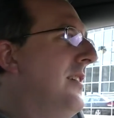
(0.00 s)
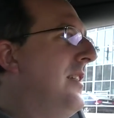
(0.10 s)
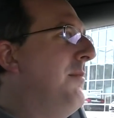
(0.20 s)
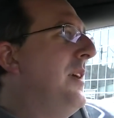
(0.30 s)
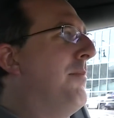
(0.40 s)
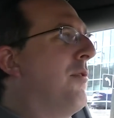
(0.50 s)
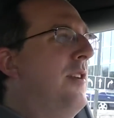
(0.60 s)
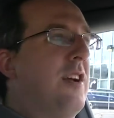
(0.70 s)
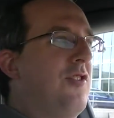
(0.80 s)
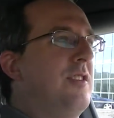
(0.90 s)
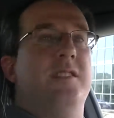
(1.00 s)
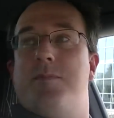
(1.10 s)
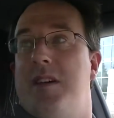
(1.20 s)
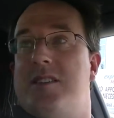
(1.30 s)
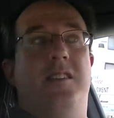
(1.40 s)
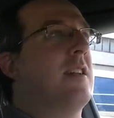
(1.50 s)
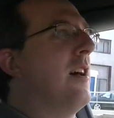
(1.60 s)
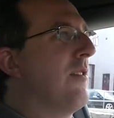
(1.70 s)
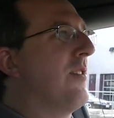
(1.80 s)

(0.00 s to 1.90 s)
that make predictions based on other